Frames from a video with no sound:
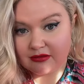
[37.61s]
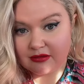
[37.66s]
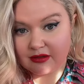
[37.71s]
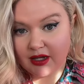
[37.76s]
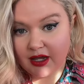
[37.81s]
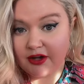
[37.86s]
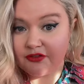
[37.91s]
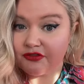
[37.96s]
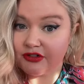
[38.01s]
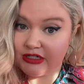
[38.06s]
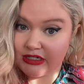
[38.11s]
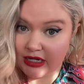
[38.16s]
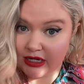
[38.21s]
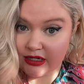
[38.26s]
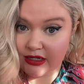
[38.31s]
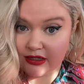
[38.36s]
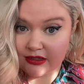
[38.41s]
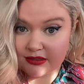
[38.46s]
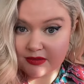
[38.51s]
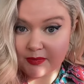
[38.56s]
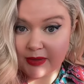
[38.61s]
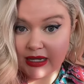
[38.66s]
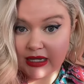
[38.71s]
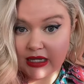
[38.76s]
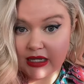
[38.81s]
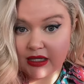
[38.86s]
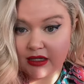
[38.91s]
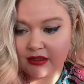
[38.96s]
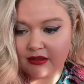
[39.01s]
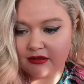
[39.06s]
Aphrodite is my
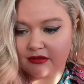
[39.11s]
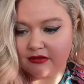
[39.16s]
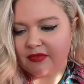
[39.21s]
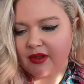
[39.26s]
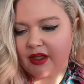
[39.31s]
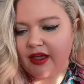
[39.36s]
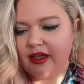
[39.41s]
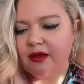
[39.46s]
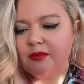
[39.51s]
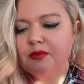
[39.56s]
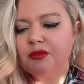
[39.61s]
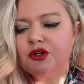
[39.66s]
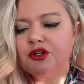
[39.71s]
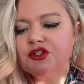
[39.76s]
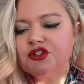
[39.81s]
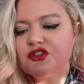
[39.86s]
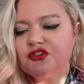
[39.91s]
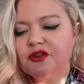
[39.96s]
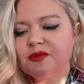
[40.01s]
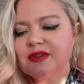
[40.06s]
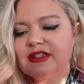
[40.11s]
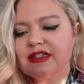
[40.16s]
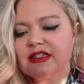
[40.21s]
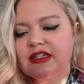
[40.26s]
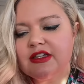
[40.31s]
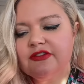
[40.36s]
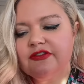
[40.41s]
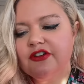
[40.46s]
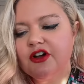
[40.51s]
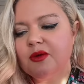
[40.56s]
kin. I emerge from
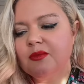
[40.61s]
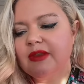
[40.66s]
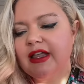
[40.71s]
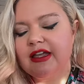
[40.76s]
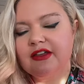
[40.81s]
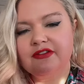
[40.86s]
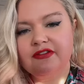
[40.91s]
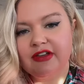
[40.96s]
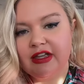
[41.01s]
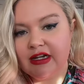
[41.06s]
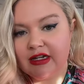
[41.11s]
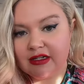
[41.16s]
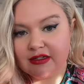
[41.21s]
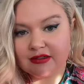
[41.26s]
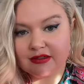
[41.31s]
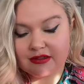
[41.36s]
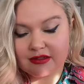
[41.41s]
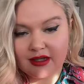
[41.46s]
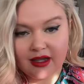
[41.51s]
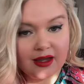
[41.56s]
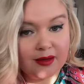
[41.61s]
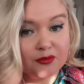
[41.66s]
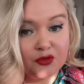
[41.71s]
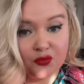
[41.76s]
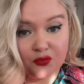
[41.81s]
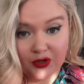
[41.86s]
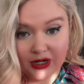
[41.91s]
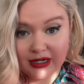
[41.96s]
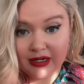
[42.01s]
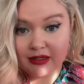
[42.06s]
sea foam like Venus. I am the
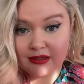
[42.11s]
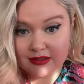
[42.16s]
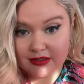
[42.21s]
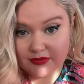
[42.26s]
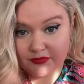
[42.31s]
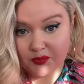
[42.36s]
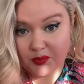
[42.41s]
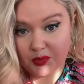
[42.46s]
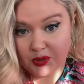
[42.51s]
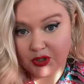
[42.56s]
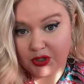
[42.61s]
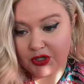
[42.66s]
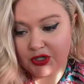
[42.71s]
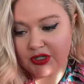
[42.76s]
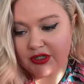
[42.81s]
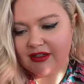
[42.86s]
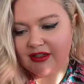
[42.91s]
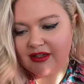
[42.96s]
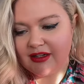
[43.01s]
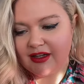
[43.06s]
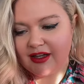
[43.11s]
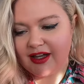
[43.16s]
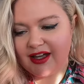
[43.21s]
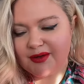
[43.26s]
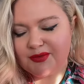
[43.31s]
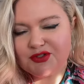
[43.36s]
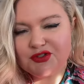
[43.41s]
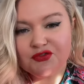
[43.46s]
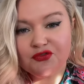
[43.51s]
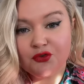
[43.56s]
radiance of a pearl. I
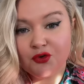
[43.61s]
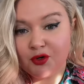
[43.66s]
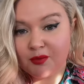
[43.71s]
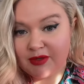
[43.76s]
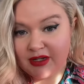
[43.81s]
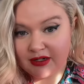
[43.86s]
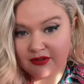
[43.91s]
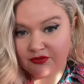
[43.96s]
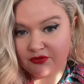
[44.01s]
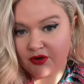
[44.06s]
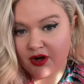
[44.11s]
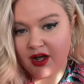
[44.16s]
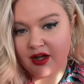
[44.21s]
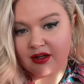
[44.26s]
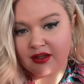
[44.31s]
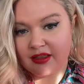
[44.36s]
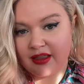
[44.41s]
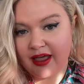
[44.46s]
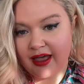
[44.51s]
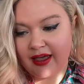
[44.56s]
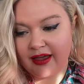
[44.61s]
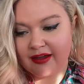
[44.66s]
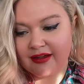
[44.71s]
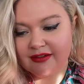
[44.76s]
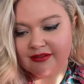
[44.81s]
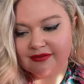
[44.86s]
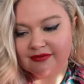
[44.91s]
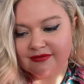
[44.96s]
was formed out of raw clay.